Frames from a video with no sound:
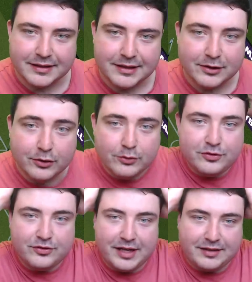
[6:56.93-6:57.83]

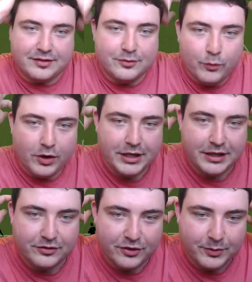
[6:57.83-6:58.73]
Loses it. What are you
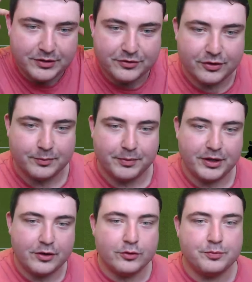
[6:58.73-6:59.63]
doing, son? But it
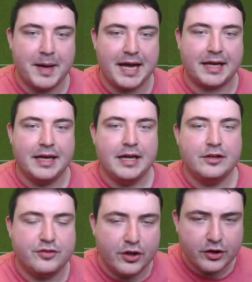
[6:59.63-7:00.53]
goes back to the